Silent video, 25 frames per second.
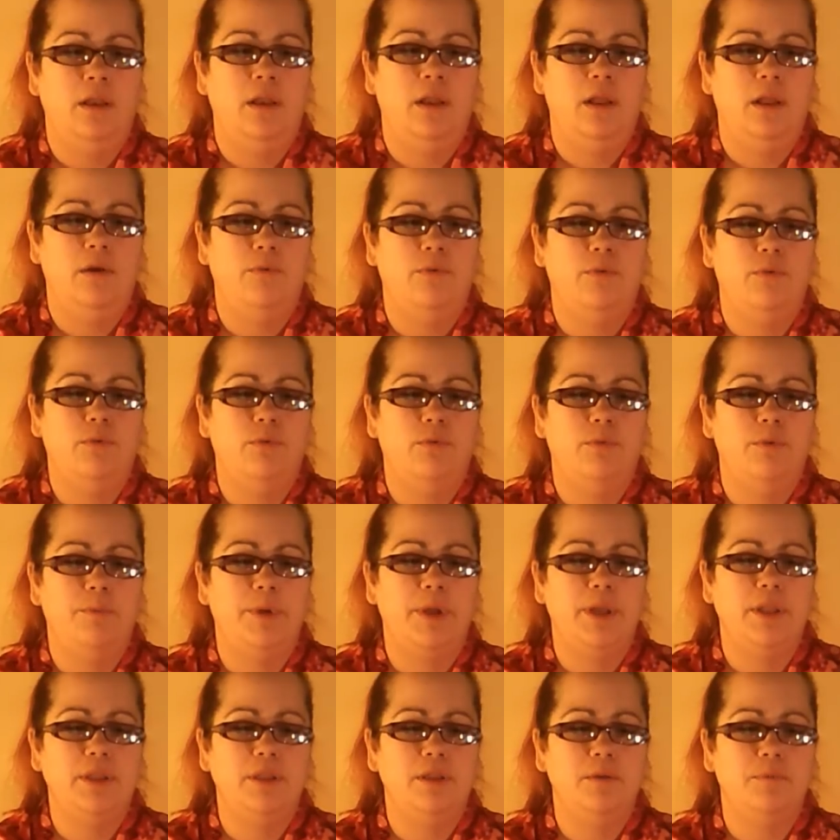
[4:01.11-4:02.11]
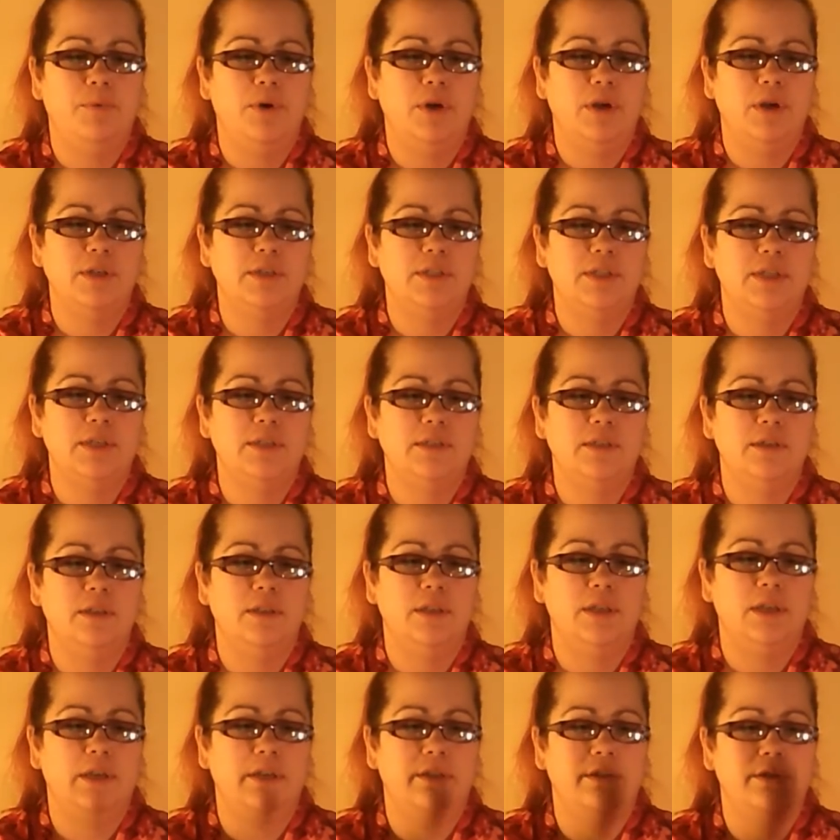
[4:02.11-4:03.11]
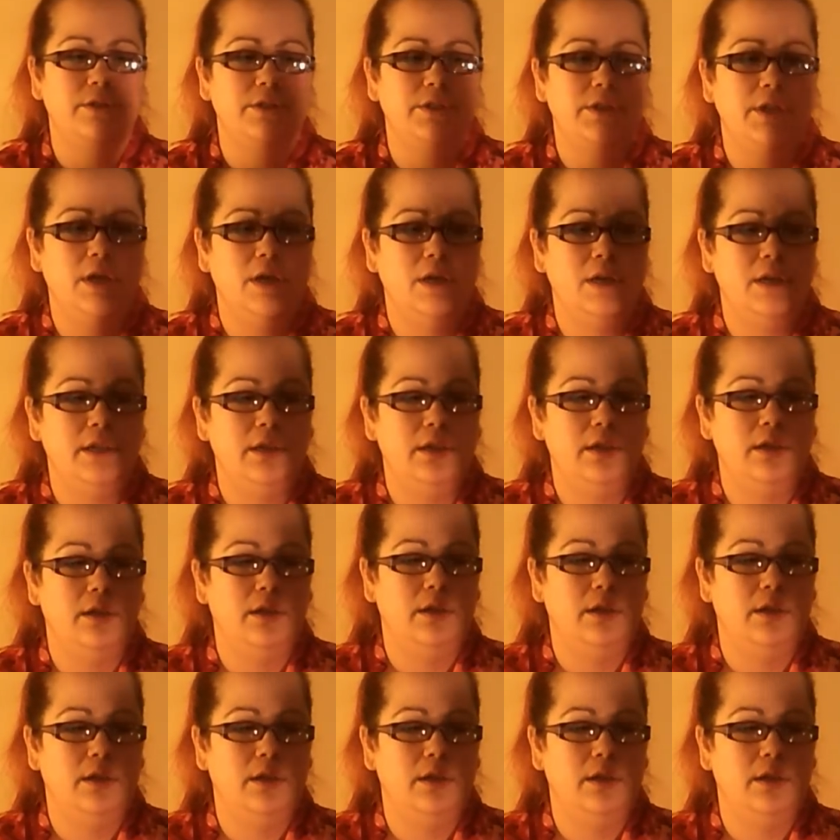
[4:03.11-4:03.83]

Now we'll repeat the process on the other side.